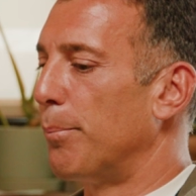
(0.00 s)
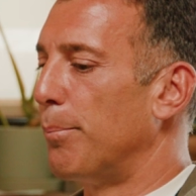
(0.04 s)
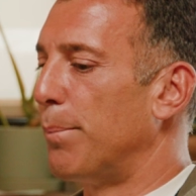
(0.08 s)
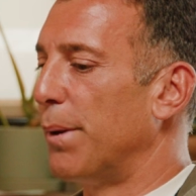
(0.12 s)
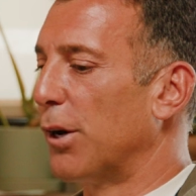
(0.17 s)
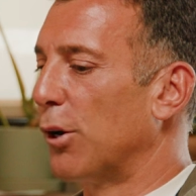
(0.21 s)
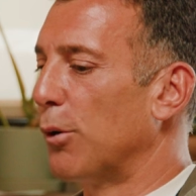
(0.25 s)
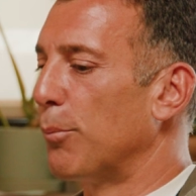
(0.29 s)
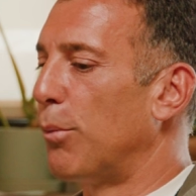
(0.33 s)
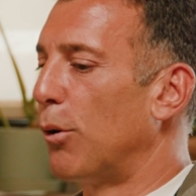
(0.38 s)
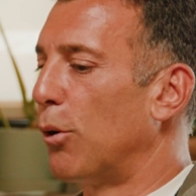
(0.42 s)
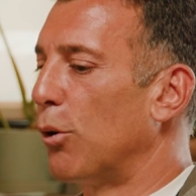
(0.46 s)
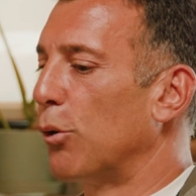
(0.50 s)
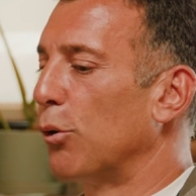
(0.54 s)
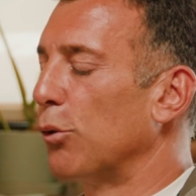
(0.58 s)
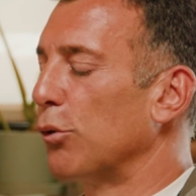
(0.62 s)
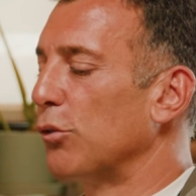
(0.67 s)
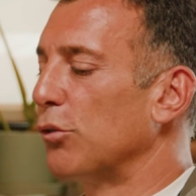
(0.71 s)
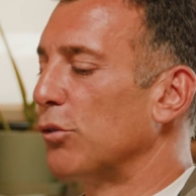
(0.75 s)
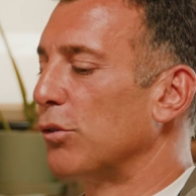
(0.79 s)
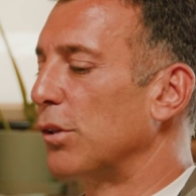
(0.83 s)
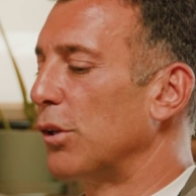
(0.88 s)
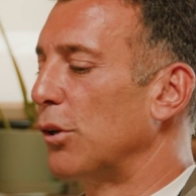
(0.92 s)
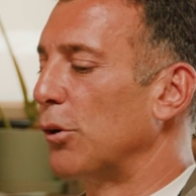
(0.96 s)
bare
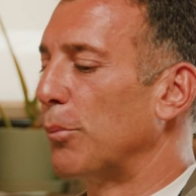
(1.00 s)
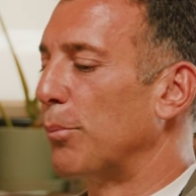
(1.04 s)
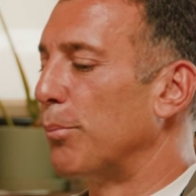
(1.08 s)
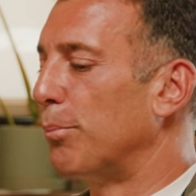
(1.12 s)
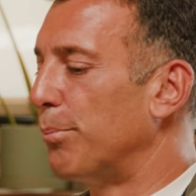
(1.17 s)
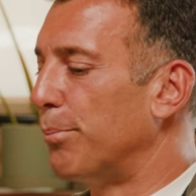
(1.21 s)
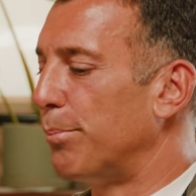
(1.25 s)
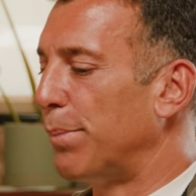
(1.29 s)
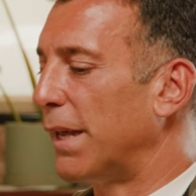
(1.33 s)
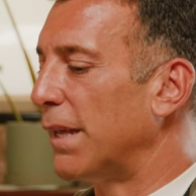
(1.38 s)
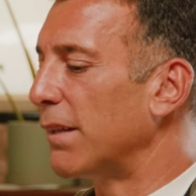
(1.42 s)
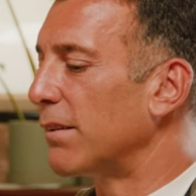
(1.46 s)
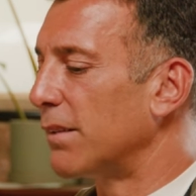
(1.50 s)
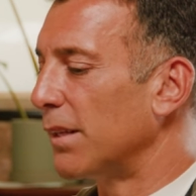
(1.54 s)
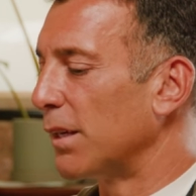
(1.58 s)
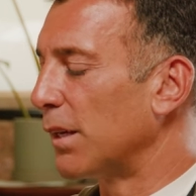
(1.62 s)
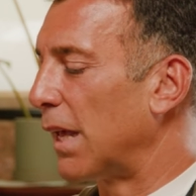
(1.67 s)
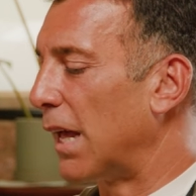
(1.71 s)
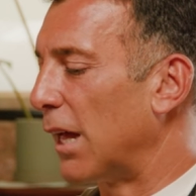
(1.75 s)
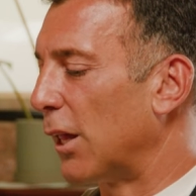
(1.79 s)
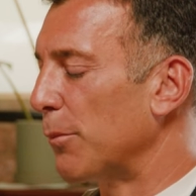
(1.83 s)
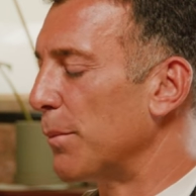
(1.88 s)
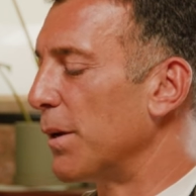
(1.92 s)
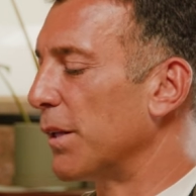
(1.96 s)
bones, basic
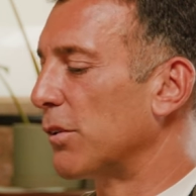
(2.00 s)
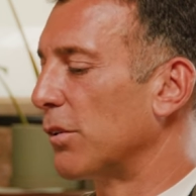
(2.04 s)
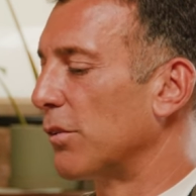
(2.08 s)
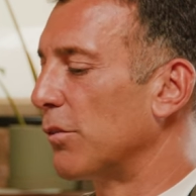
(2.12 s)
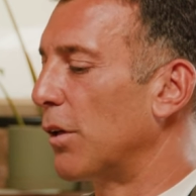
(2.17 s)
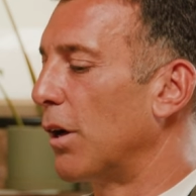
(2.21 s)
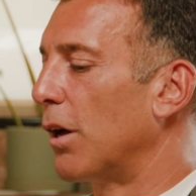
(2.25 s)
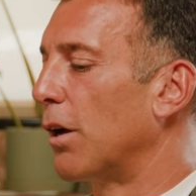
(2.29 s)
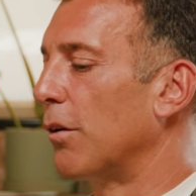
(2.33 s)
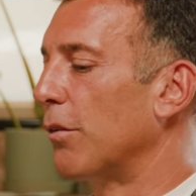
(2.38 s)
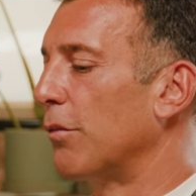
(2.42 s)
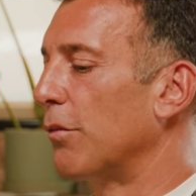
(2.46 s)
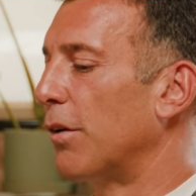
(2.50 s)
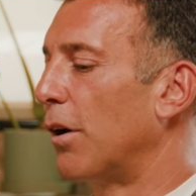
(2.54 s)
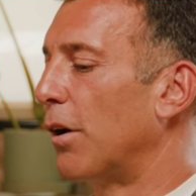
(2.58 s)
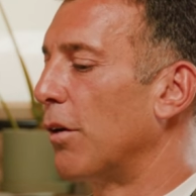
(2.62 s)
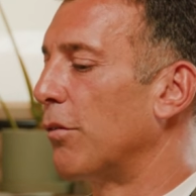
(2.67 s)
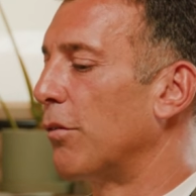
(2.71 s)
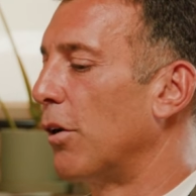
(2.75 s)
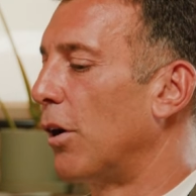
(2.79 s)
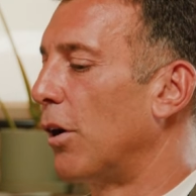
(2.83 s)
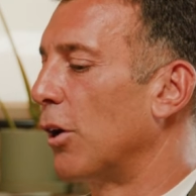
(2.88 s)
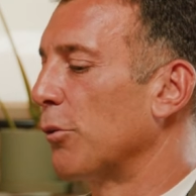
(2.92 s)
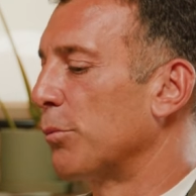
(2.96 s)
elements
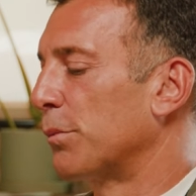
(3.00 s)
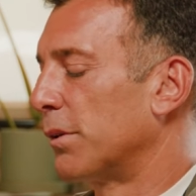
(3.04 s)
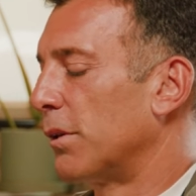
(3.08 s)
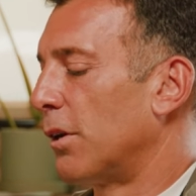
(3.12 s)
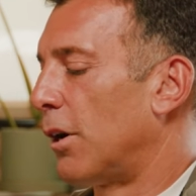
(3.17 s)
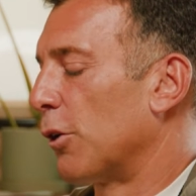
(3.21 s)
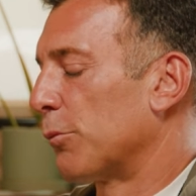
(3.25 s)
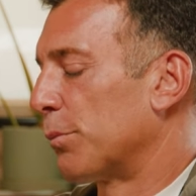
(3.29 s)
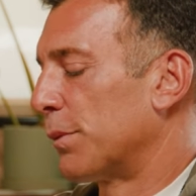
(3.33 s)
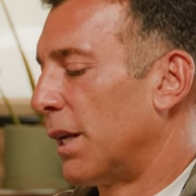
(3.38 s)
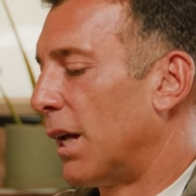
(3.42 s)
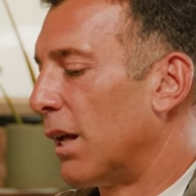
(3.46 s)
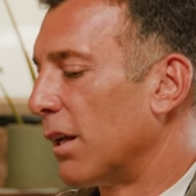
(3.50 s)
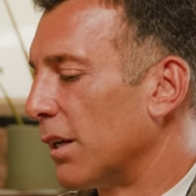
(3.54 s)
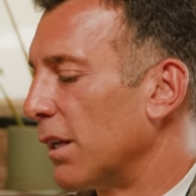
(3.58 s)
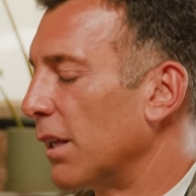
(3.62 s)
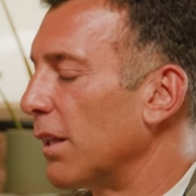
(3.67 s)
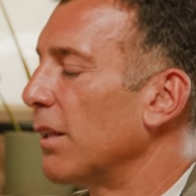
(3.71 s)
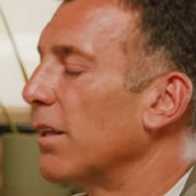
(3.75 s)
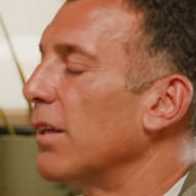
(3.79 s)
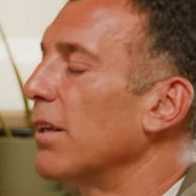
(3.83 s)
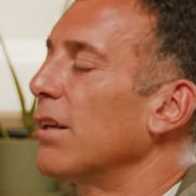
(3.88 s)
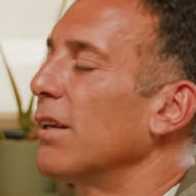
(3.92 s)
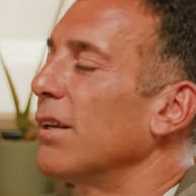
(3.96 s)
of
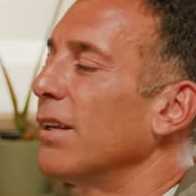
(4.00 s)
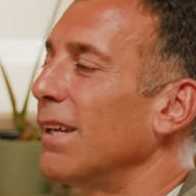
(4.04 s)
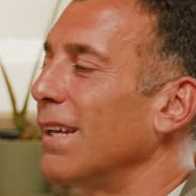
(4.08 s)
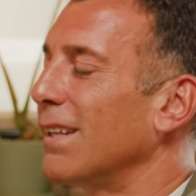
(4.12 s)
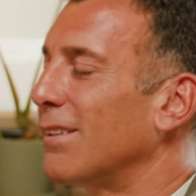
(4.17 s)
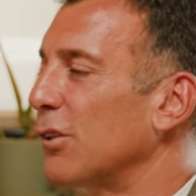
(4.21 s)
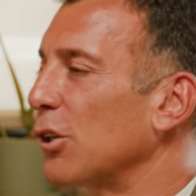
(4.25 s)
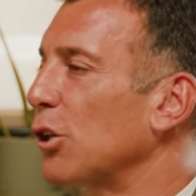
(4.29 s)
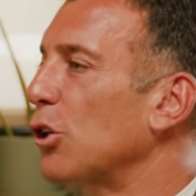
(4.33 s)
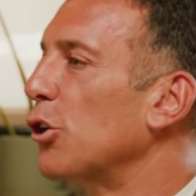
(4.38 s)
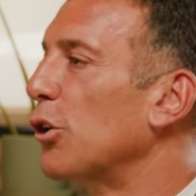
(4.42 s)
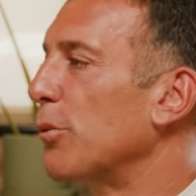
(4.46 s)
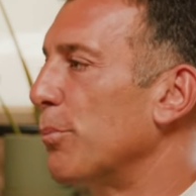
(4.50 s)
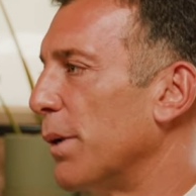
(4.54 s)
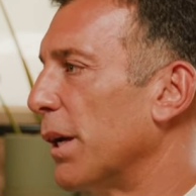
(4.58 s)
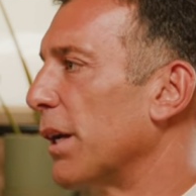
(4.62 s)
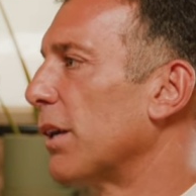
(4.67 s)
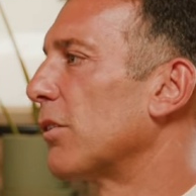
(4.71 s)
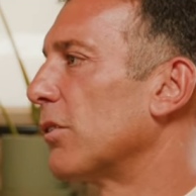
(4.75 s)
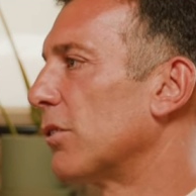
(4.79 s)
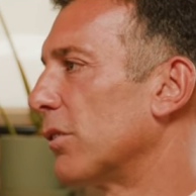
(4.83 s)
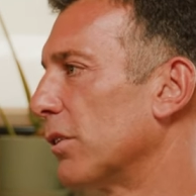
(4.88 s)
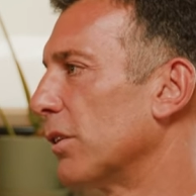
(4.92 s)
hospitality. It's a good mix.